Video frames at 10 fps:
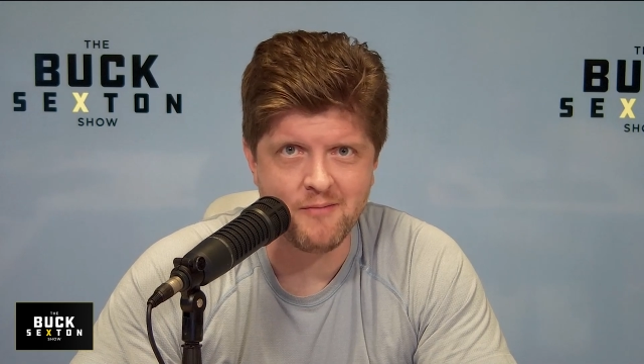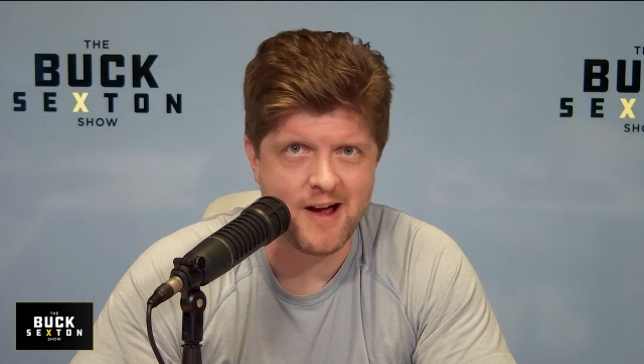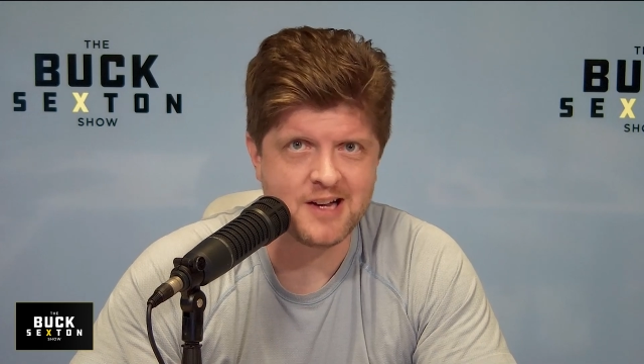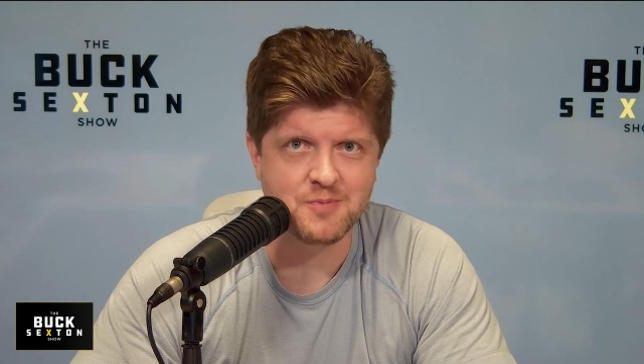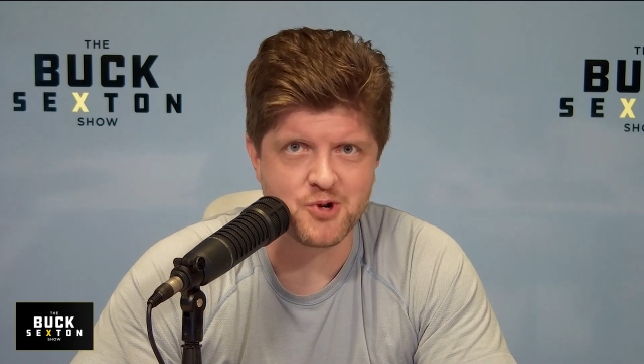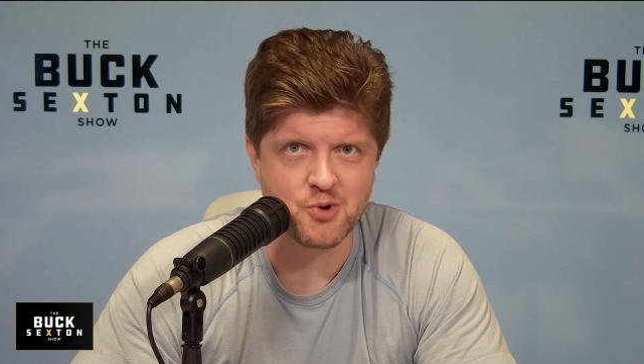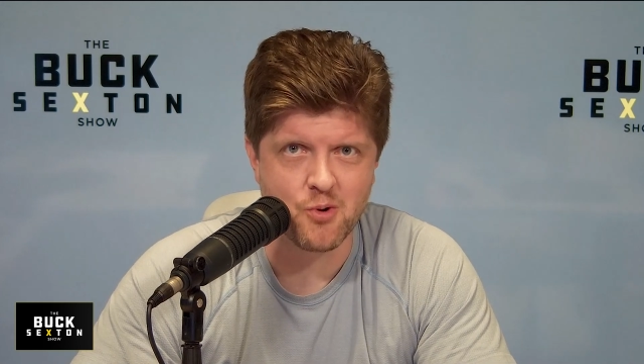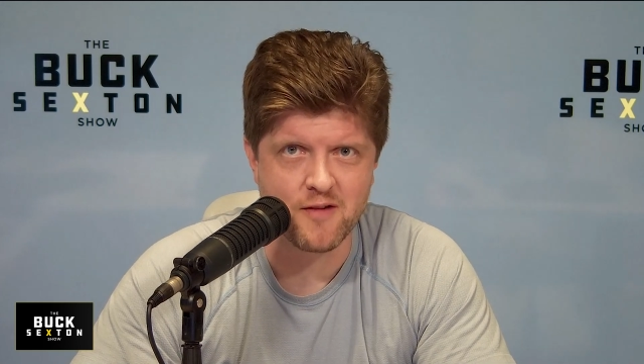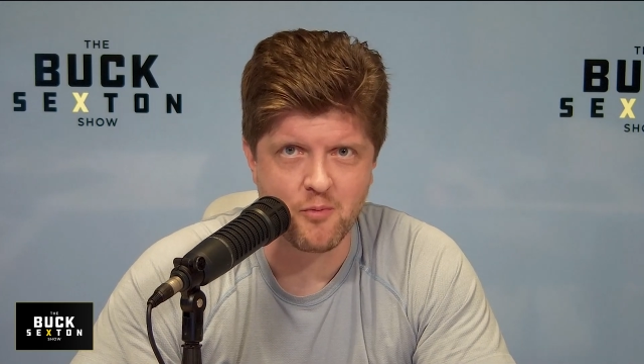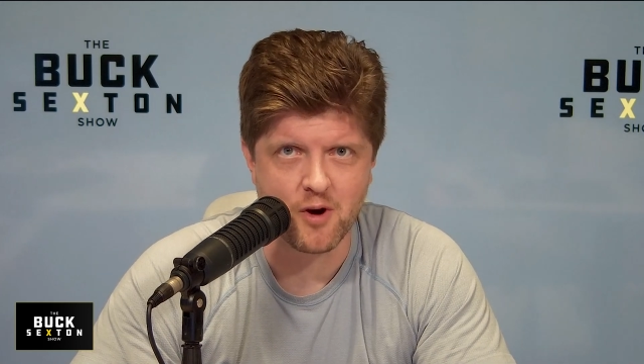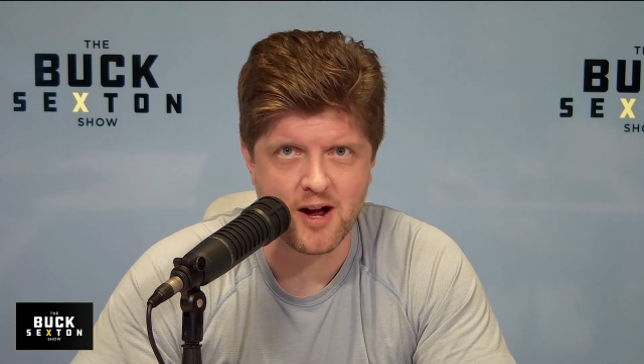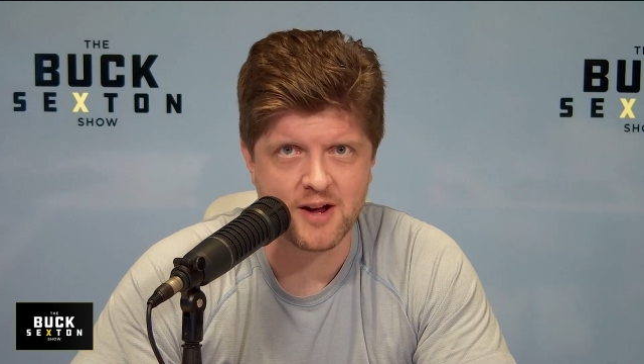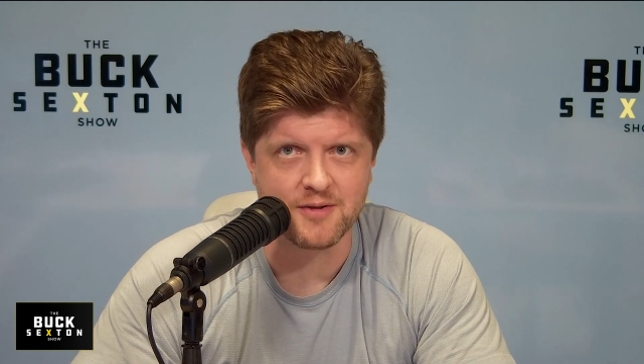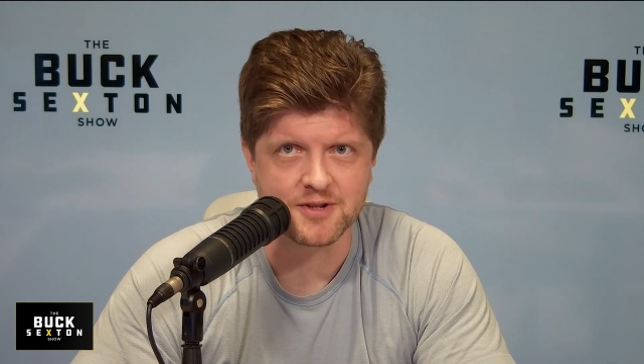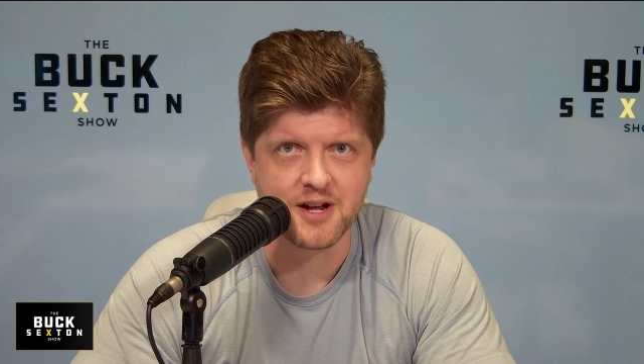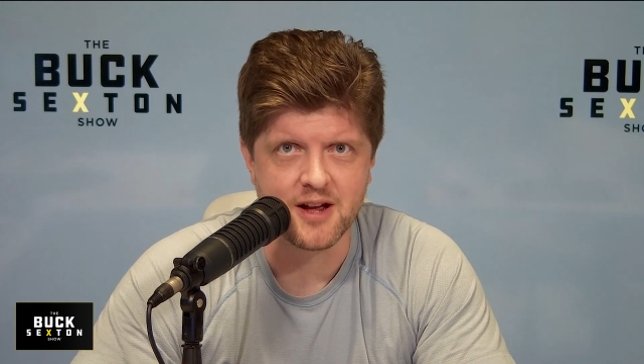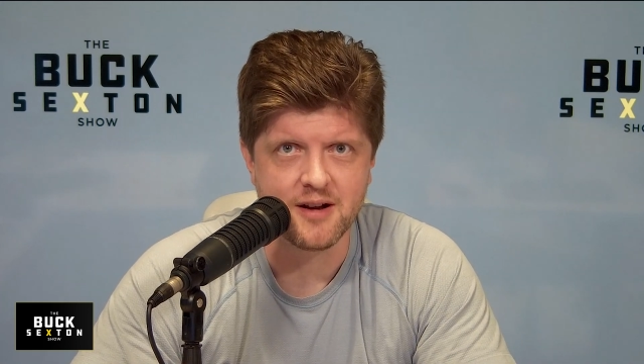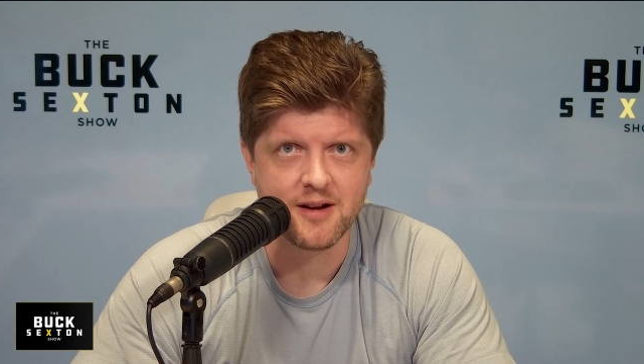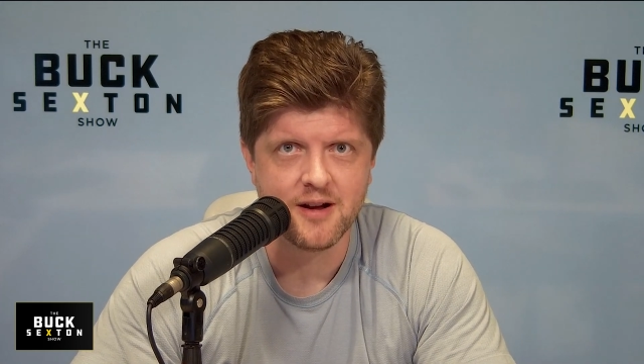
vast majority from what I understand.